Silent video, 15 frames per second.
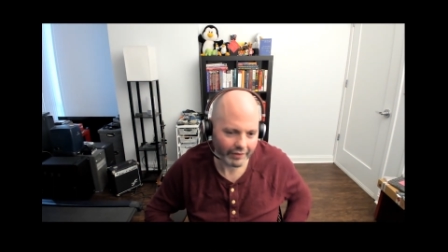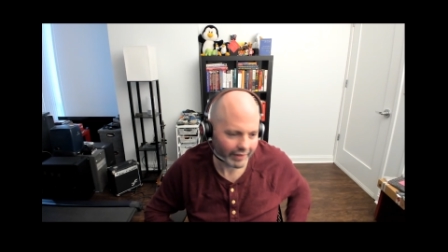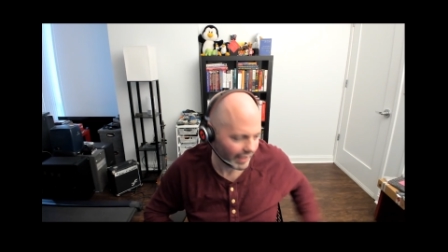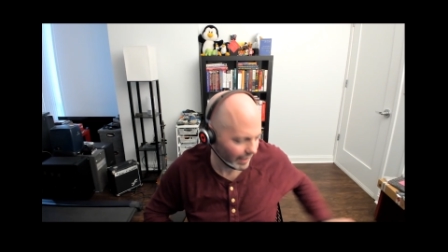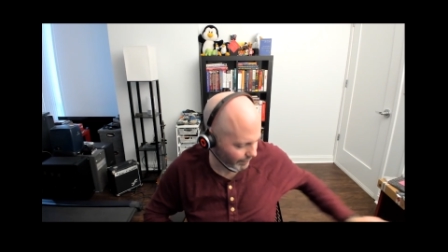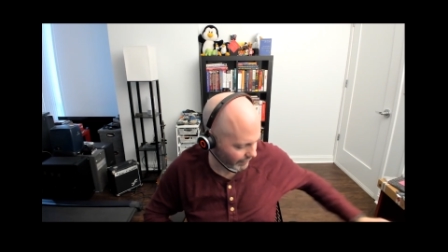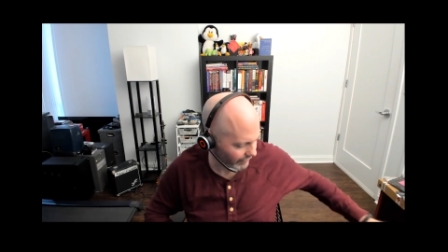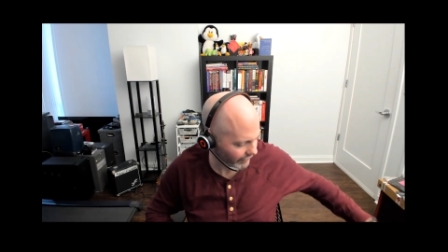It
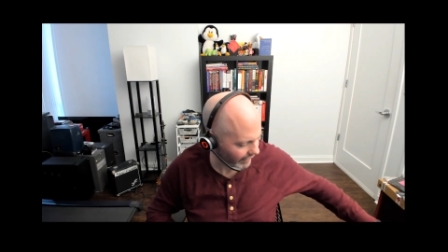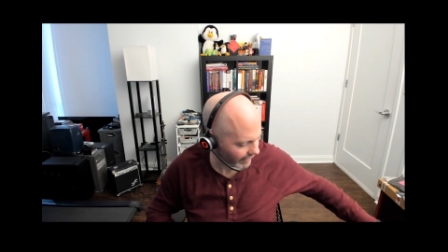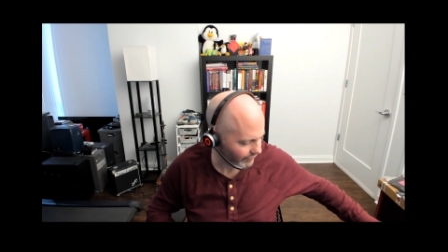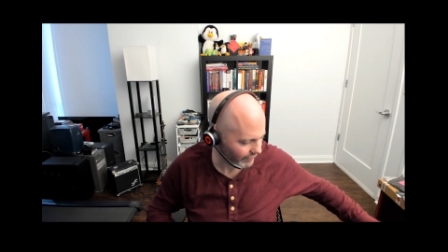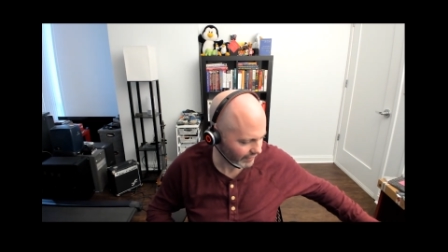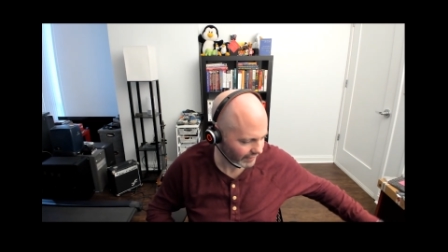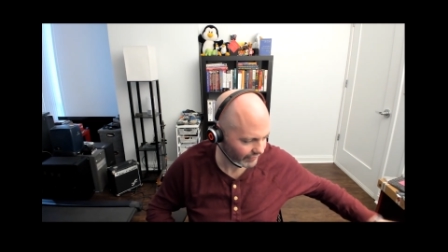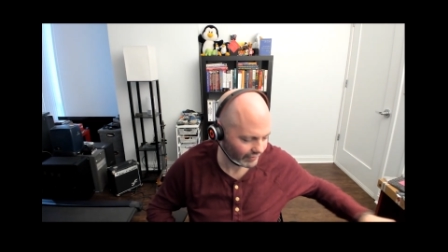happens to have
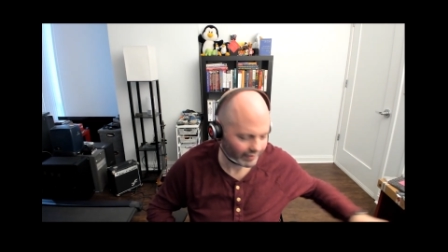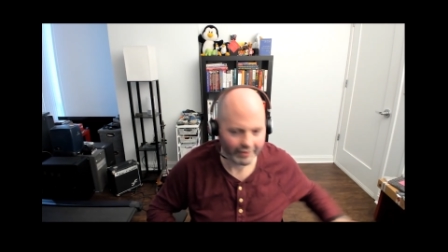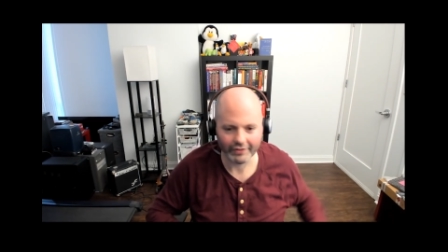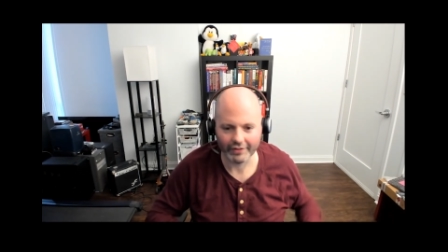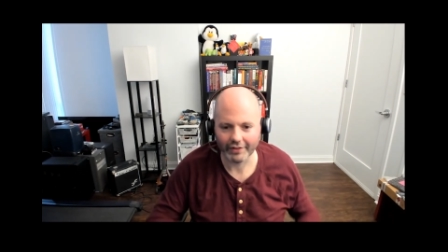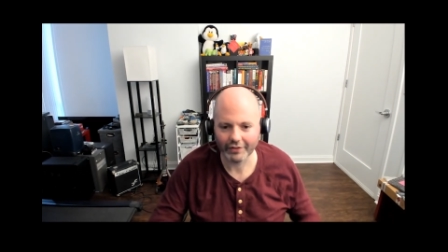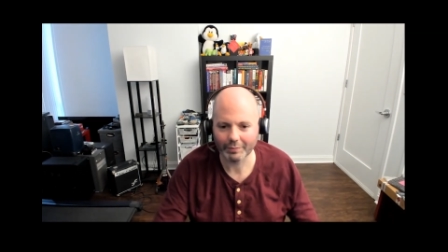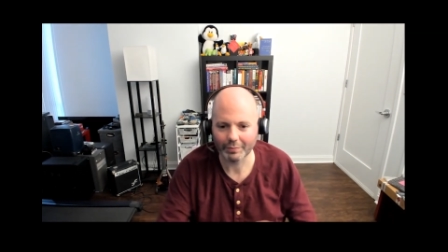an
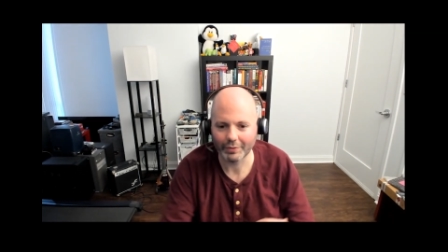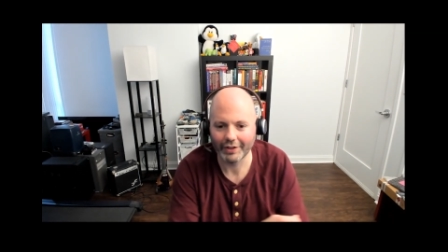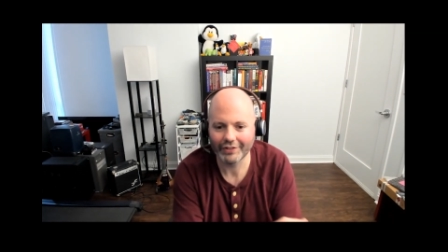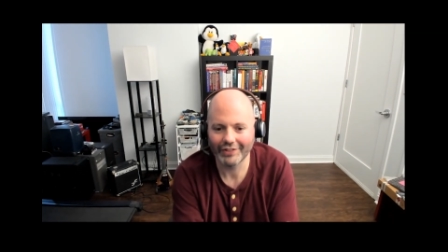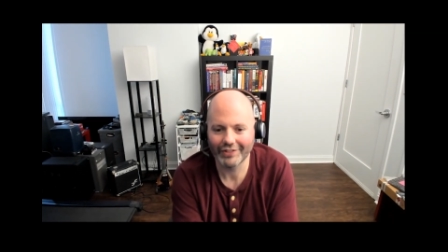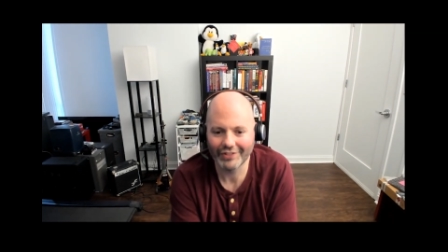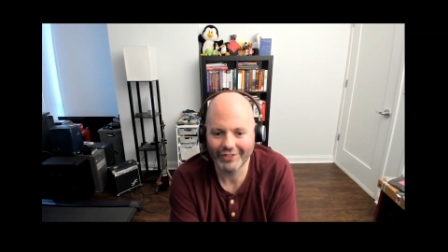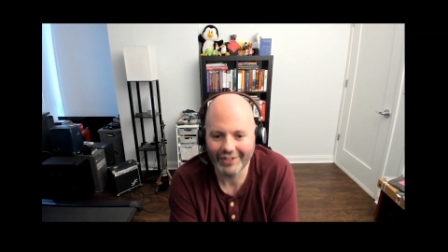x86
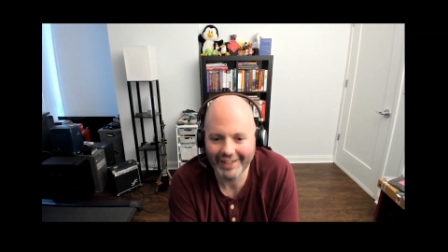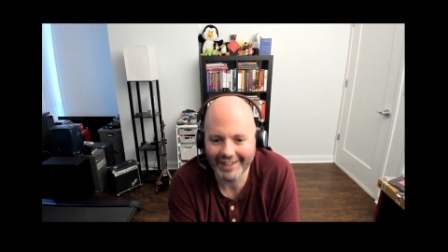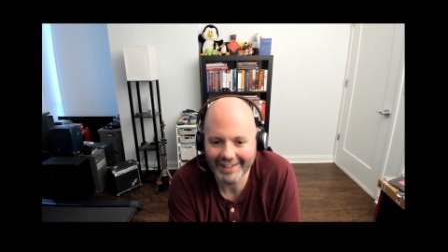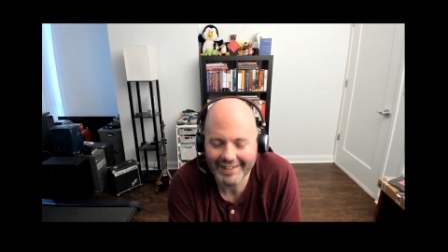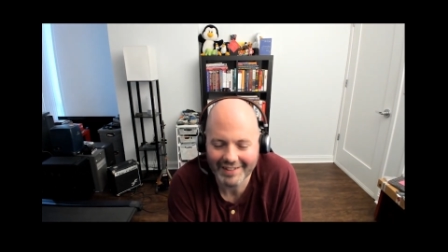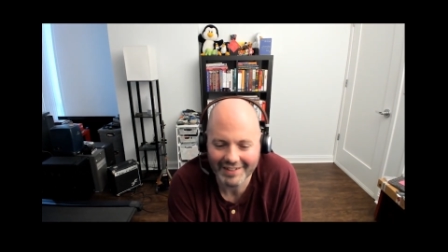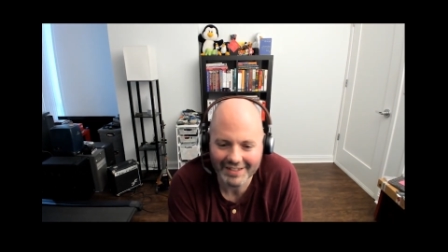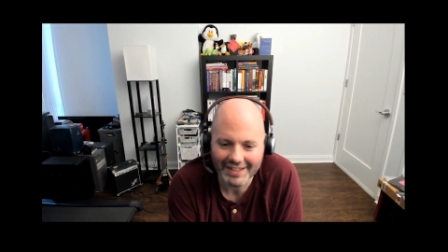processor in it
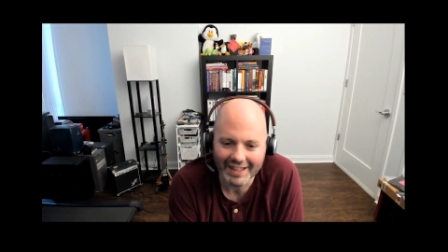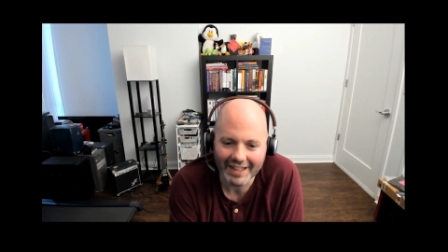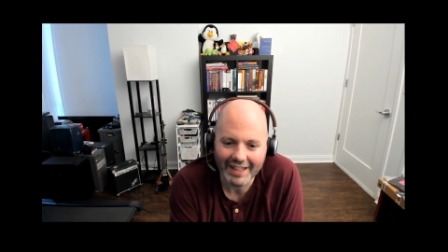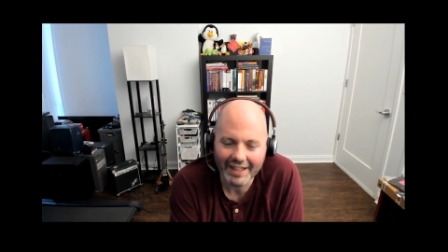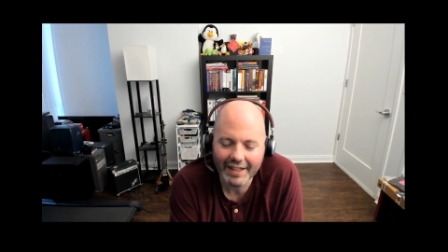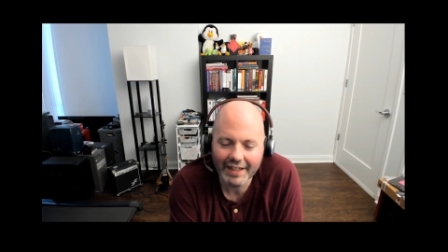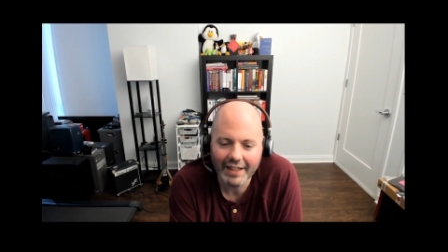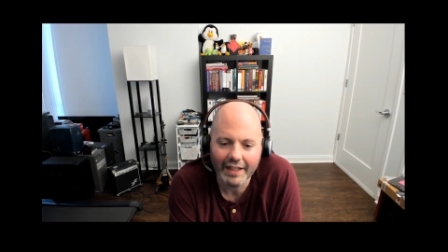
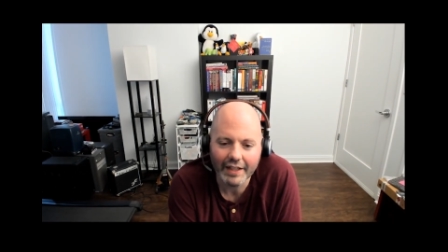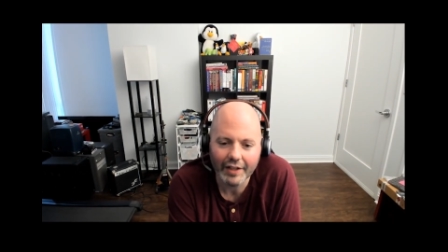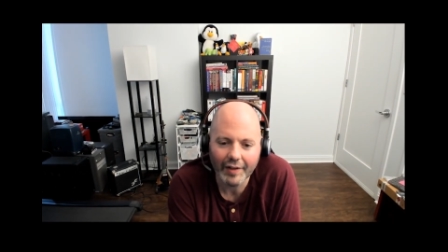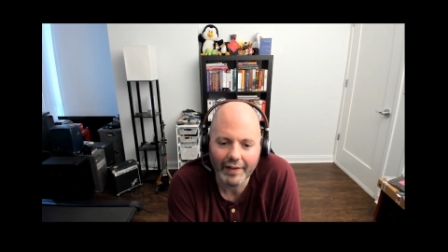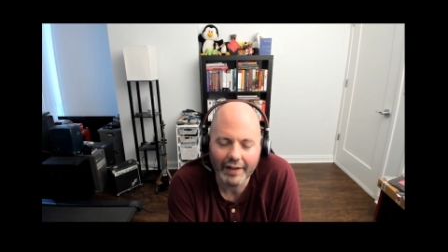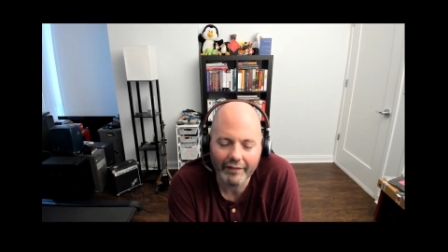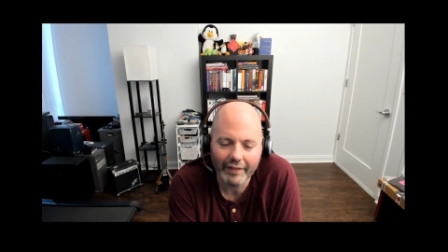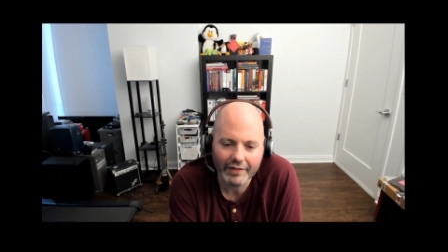today,
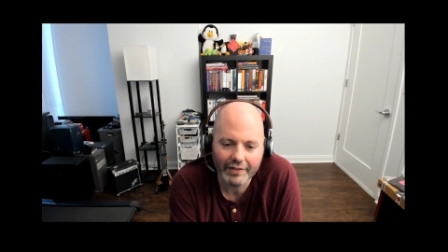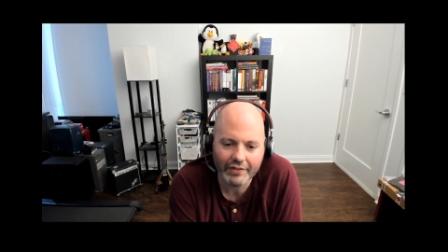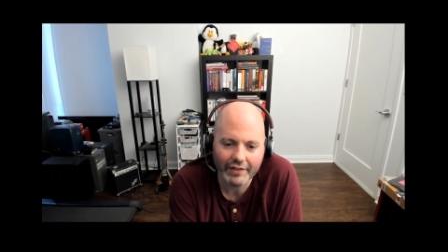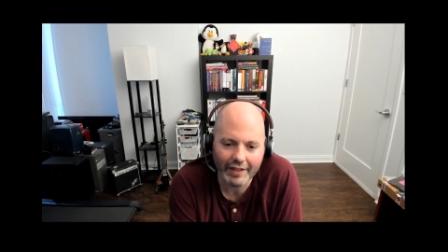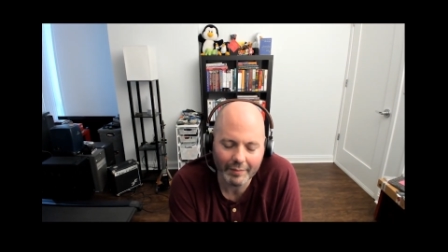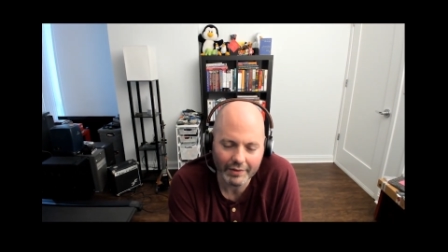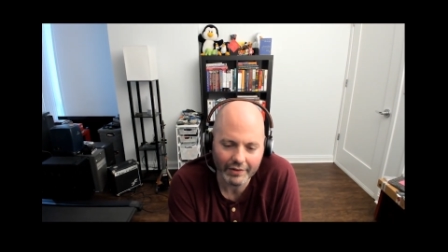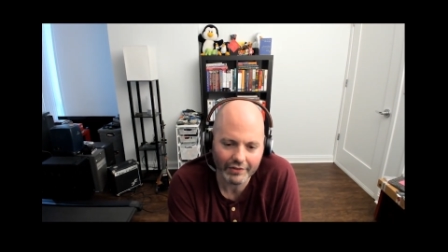and that
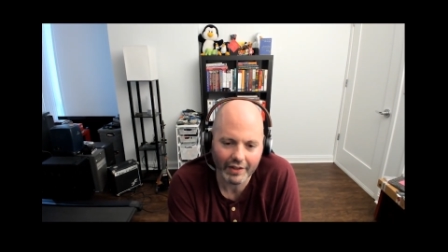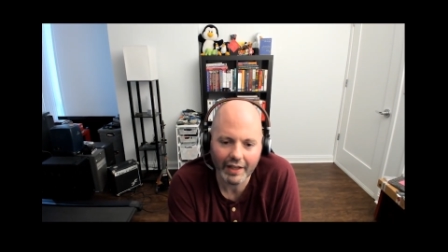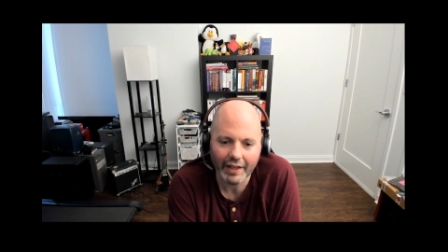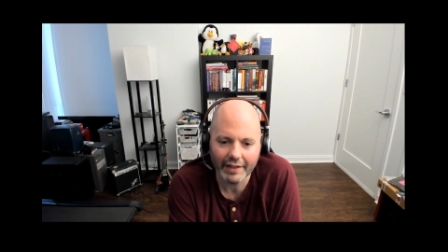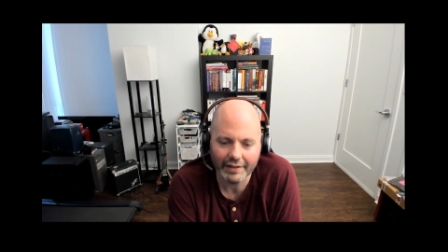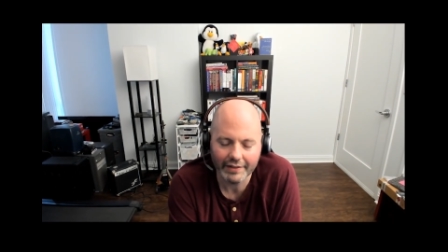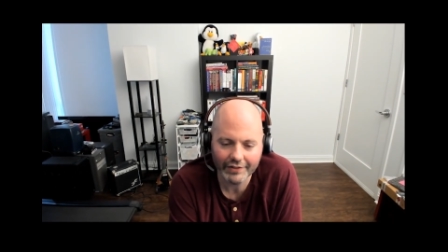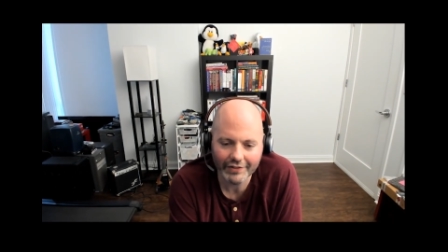same
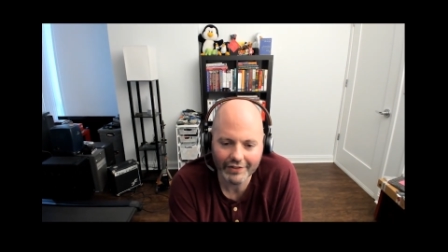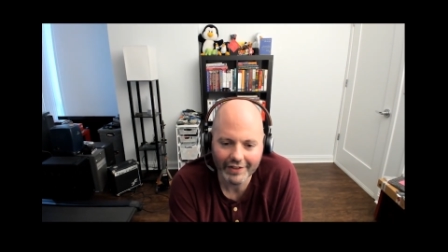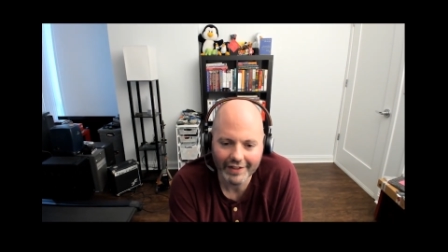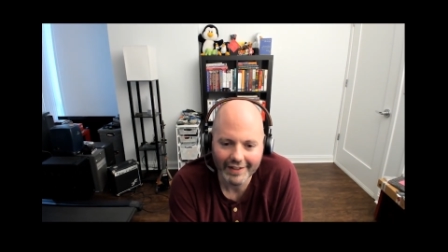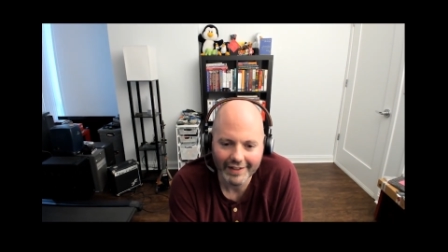design is